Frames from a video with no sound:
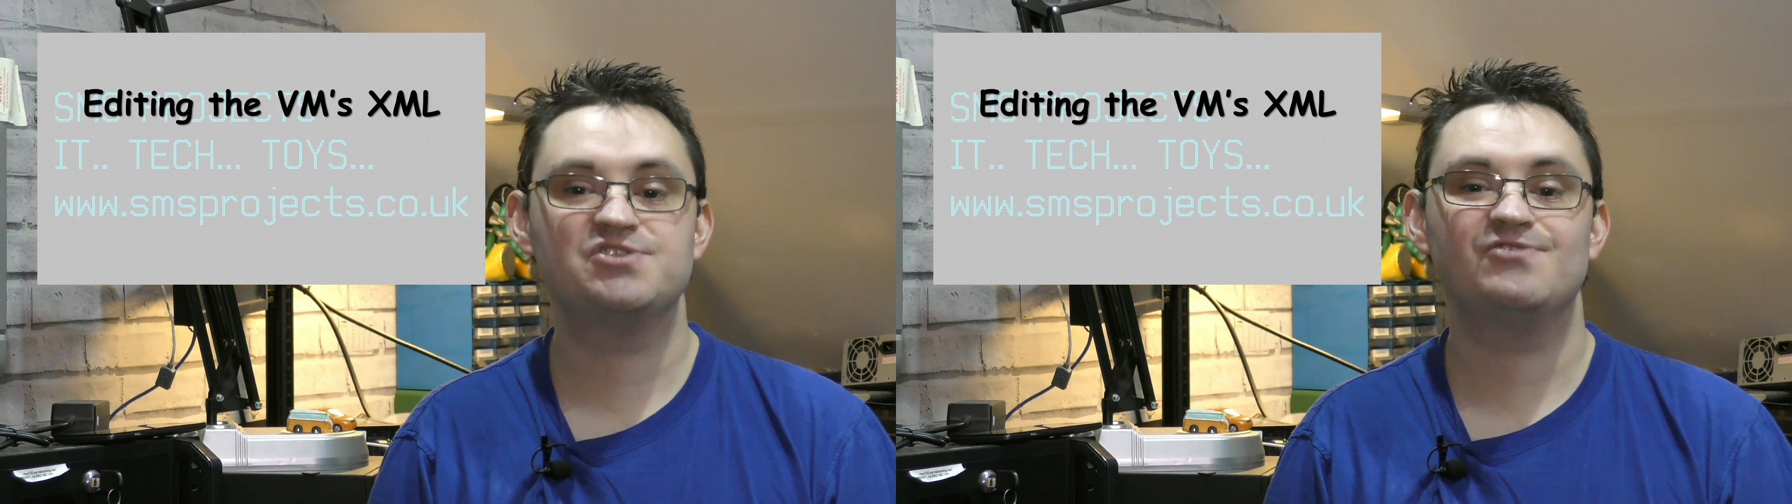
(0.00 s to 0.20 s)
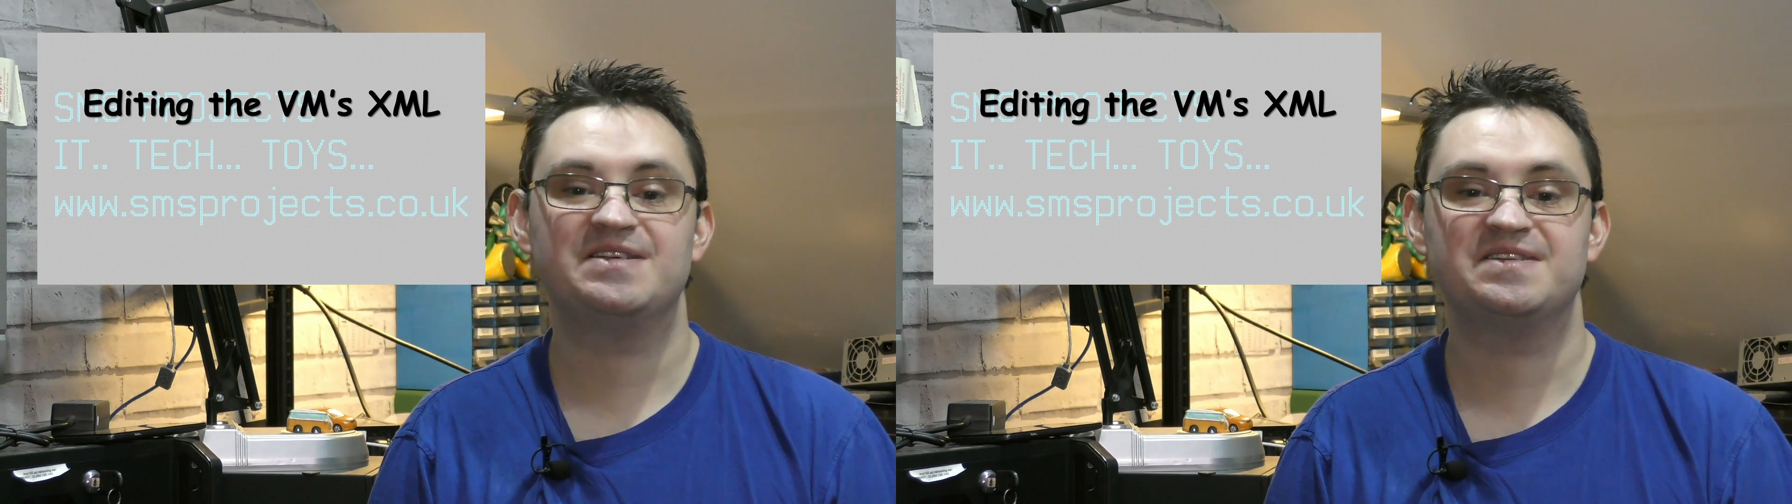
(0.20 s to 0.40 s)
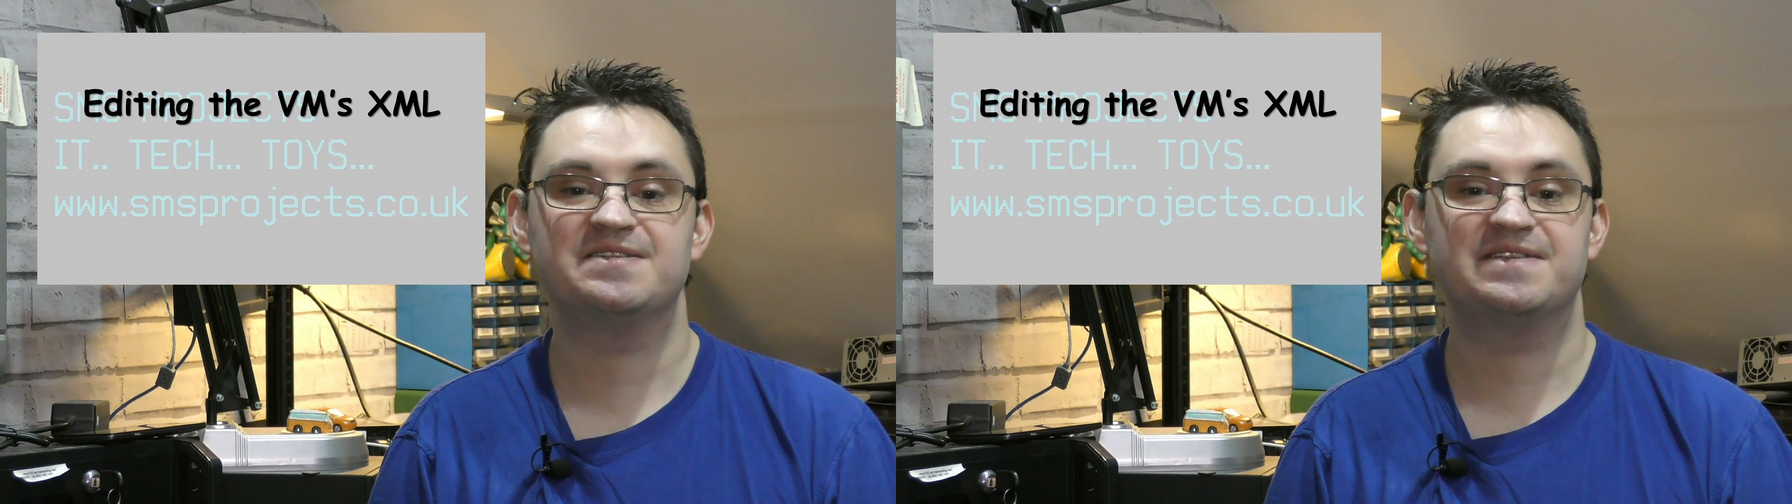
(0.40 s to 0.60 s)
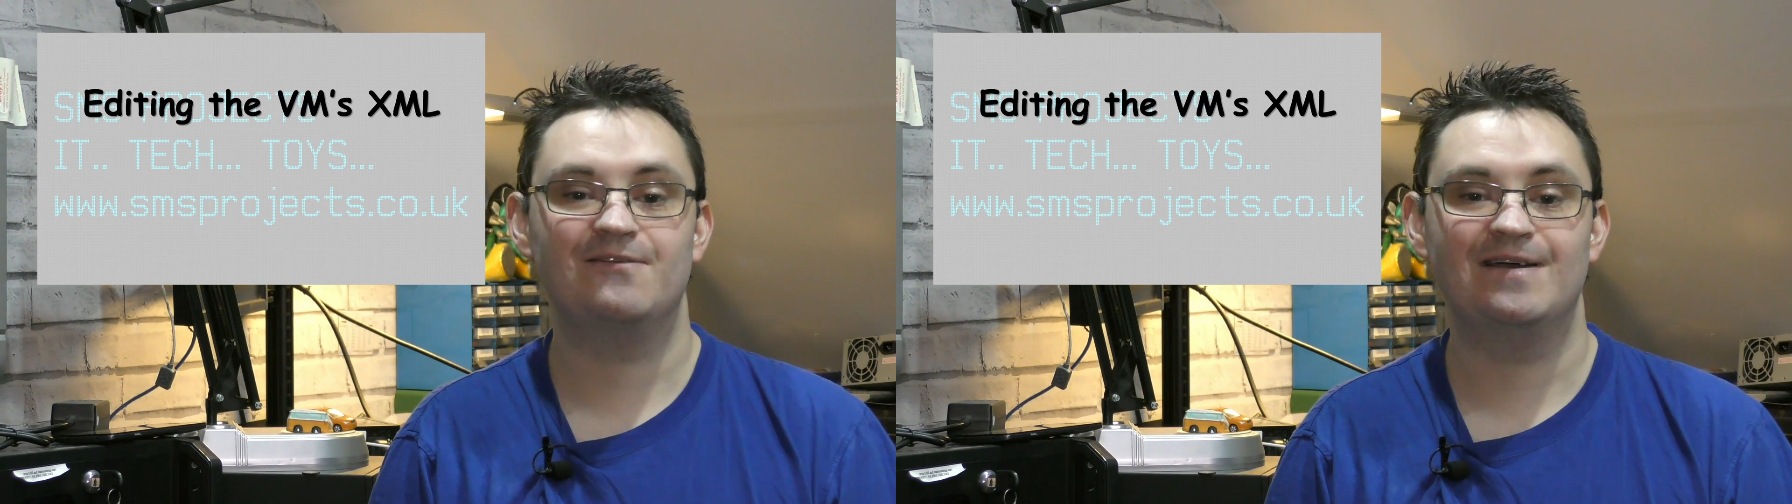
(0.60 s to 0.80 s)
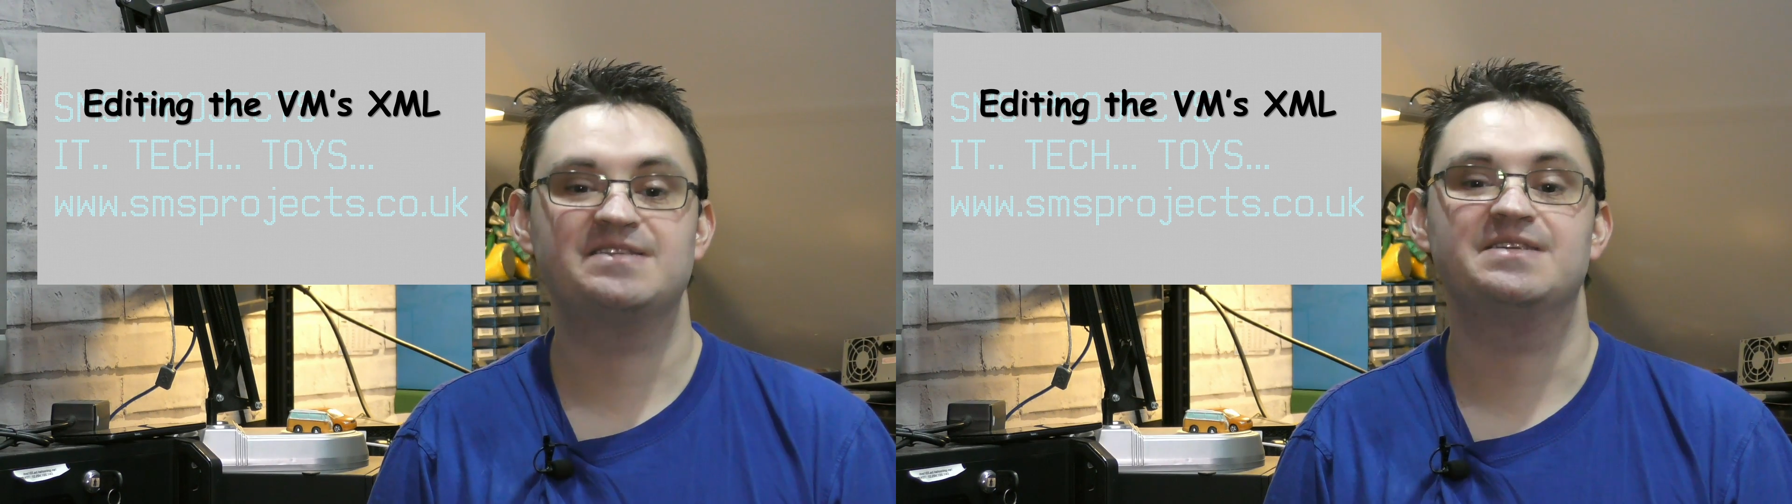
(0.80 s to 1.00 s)
addresses
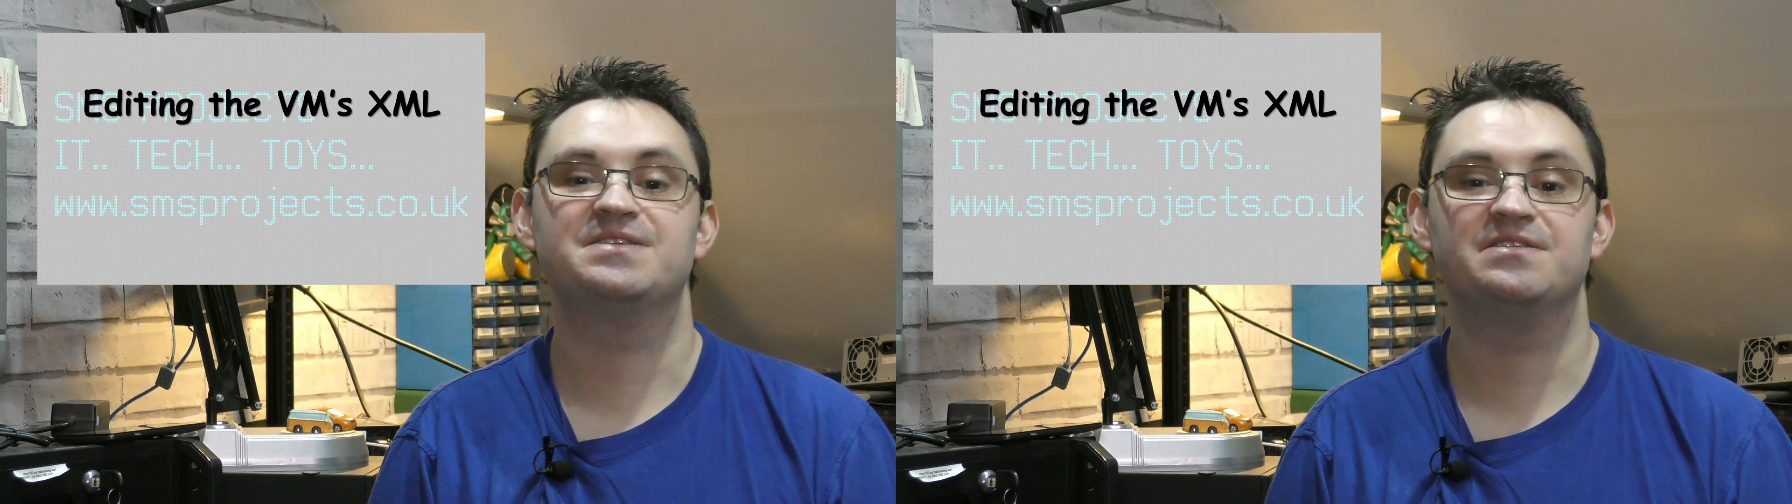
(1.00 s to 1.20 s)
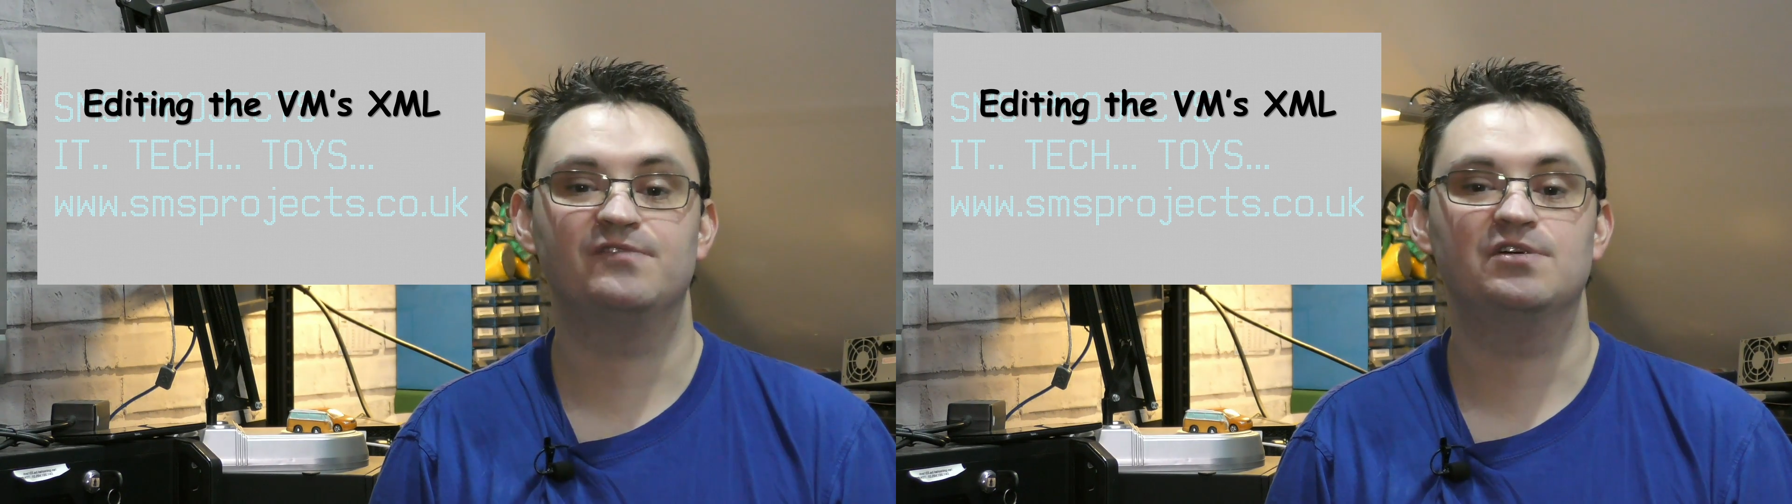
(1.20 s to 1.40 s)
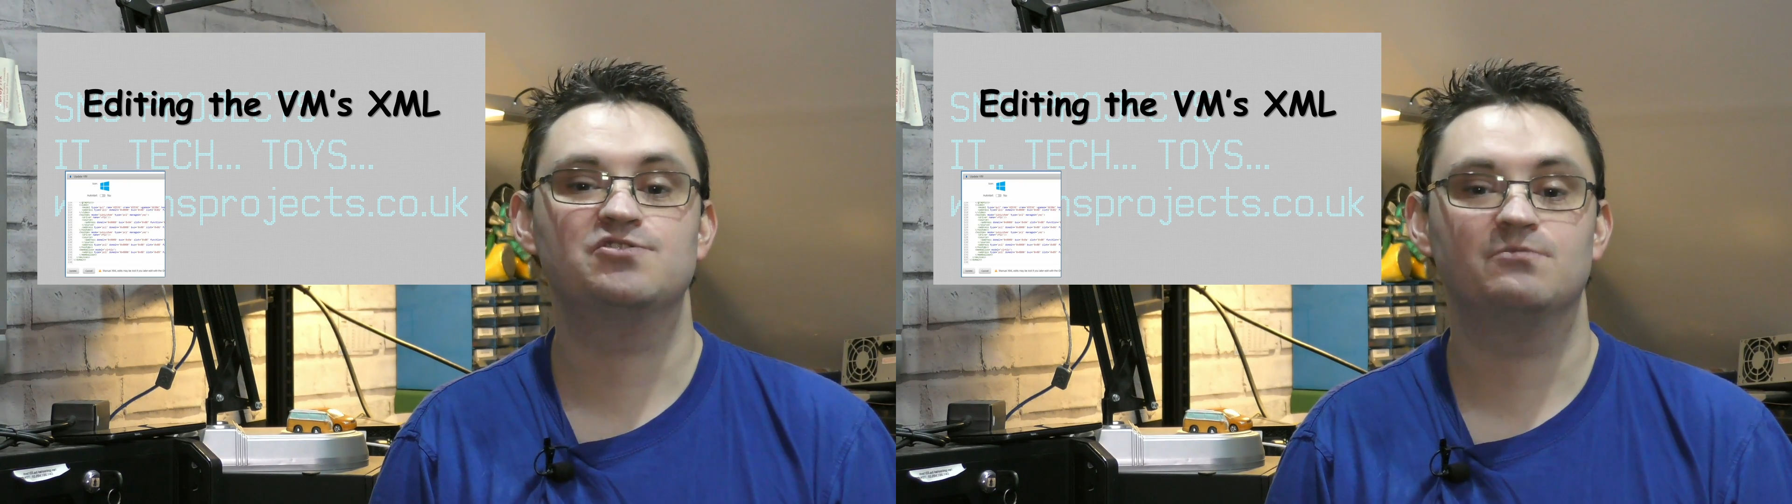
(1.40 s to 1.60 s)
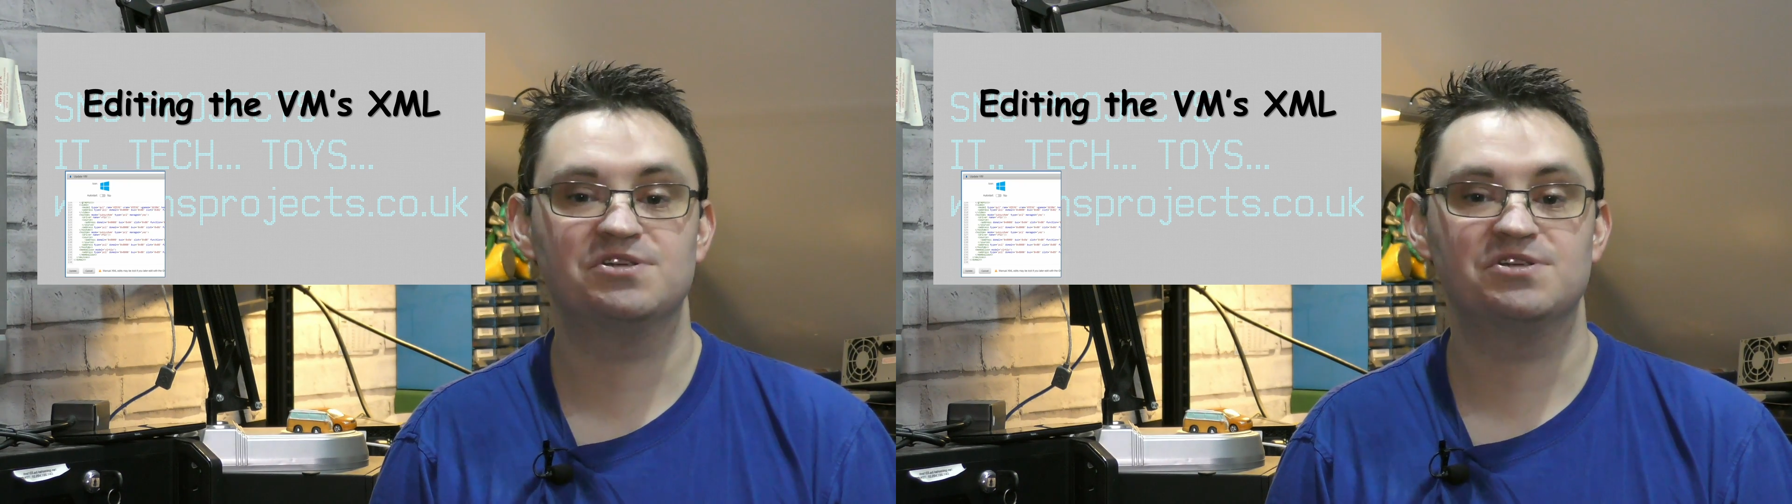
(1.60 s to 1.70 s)
direct into the virtual